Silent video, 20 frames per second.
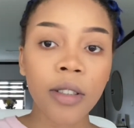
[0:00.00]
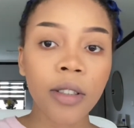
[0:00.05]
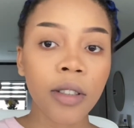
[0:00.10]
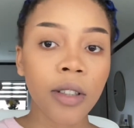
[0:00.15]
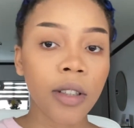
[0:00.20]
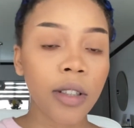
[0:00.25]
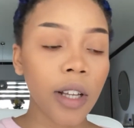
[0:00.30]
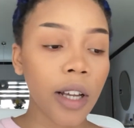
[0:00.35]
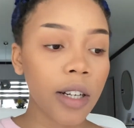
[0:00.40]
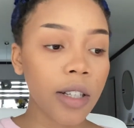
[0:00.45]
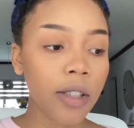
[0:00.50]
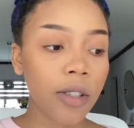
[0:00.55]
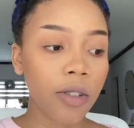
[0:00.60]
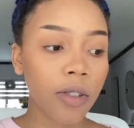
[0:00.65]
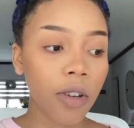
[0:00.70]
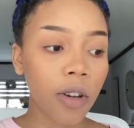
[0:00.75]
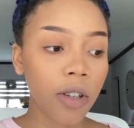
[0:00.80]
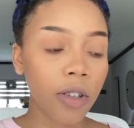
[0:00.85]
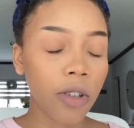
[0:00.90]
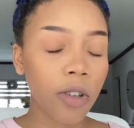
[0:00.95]
That is
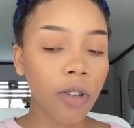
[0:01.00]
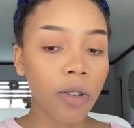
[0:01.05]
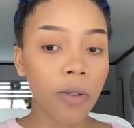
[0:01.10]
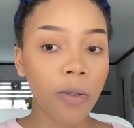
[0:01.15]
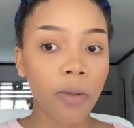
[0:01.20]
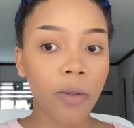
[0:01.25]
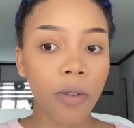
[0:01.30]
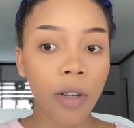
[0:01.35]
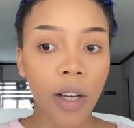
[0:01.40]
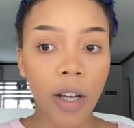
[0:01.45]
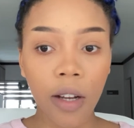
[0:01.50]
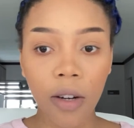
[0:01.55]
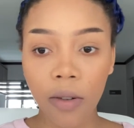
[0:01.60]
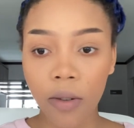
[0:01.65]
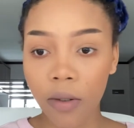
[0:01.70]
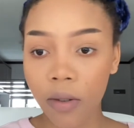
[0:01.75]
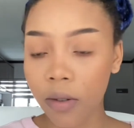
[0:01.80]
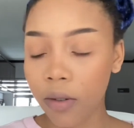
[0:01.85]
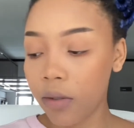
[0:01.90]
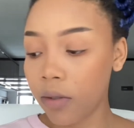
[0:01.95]
not cute at
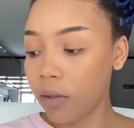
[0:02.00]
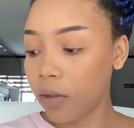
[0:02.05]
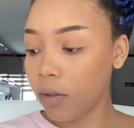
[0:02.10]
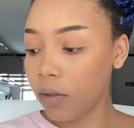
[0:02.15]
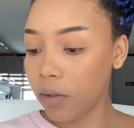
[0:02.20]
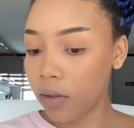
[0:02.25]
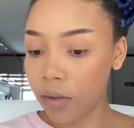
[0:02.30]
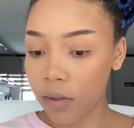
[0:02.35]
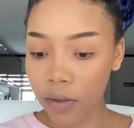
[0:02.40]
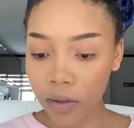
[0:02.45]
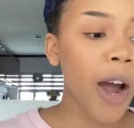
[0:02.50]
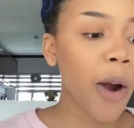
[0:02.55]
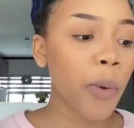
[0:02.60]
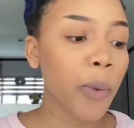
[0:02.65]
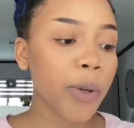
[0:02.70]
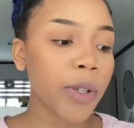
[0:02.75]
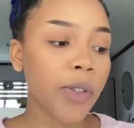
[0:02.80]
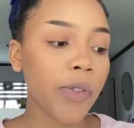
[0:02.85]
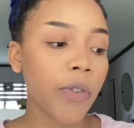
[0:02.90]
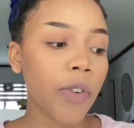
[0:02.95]
all. That
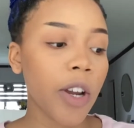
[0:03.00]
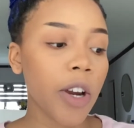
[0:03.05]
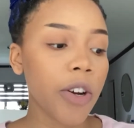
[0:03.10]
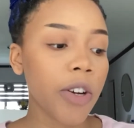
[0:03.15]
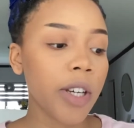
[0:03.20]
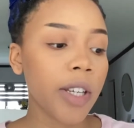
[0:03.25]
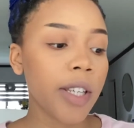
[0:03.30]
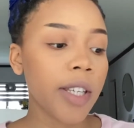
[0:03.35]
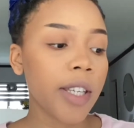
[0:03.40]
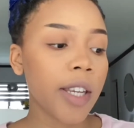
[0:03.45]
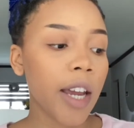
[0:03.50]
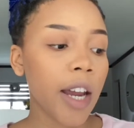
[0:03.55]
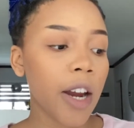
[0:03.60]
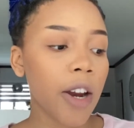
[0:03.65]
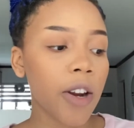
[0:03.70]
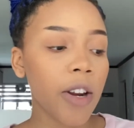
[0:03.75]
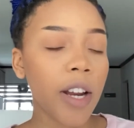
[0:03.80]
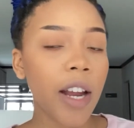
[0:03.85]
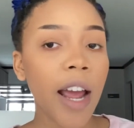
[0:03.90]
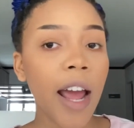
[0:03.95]
was very
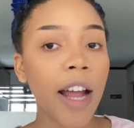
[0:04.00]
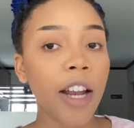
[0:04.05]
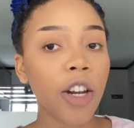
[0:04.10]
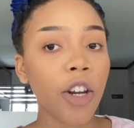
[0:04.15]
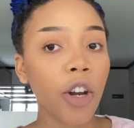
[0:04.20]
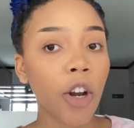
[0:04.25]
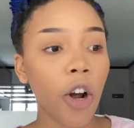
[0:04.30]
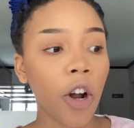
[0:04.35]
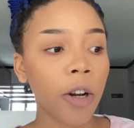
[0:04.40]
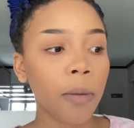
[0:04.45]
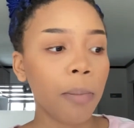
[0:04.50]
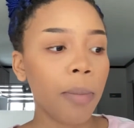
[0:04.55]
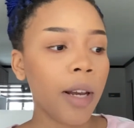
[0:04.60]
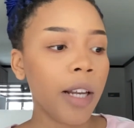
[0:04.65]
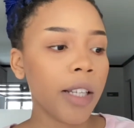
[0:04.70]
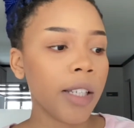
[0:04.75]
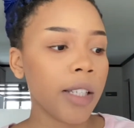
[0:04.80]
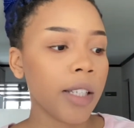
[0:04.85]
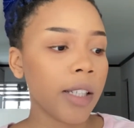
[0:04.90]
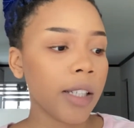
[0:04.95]
scary and not
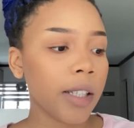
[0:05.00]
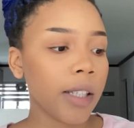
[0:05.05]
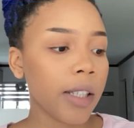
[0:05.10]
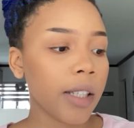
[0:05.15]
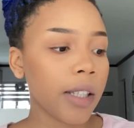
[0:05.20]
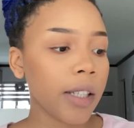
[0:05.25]
pleasant.